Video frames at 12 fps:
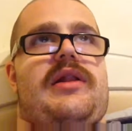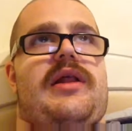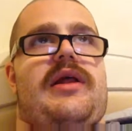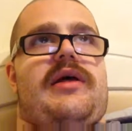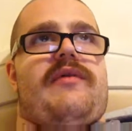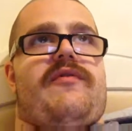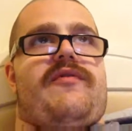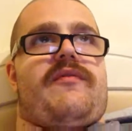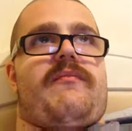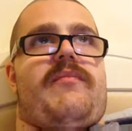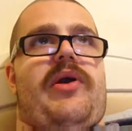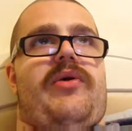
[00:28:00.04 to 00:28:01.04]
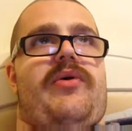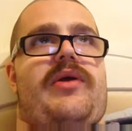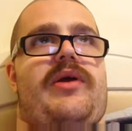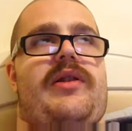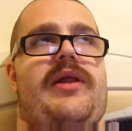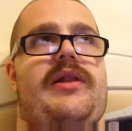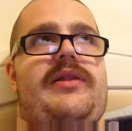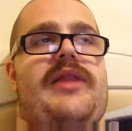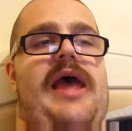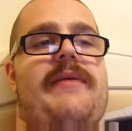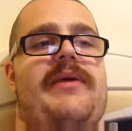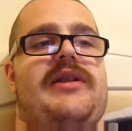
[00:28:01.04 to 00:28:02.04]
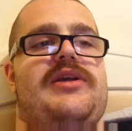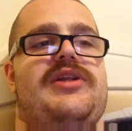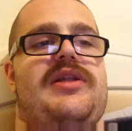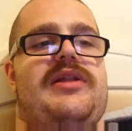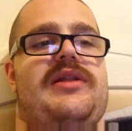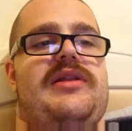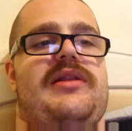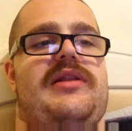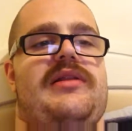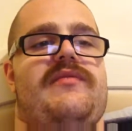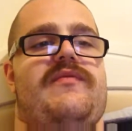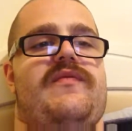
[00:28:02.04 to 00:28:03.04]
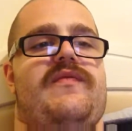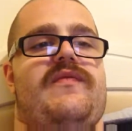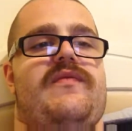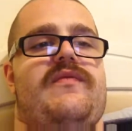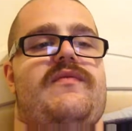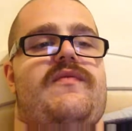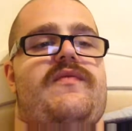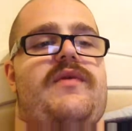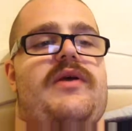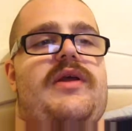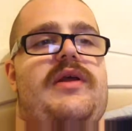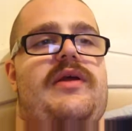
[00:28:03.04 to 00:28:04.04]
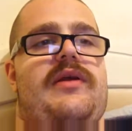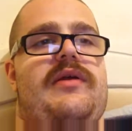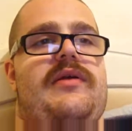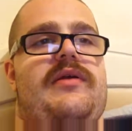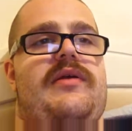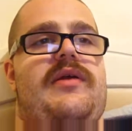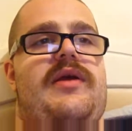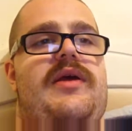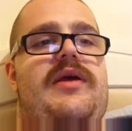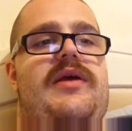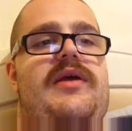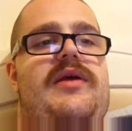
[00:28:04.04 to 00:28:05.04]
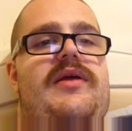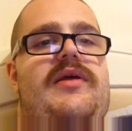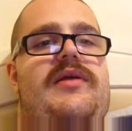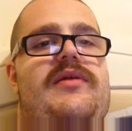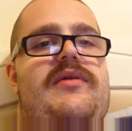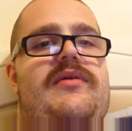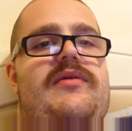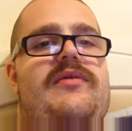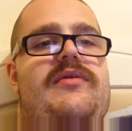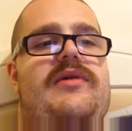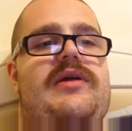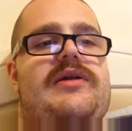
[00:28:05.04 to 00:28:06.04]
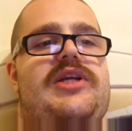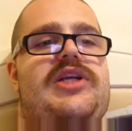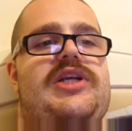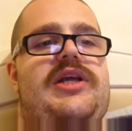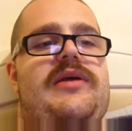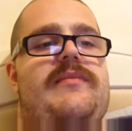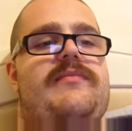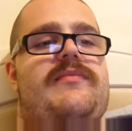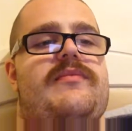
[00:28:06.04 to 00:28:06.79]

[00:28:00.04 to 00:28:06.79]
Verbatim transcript: that I've broken and damaged and fucking all that shit.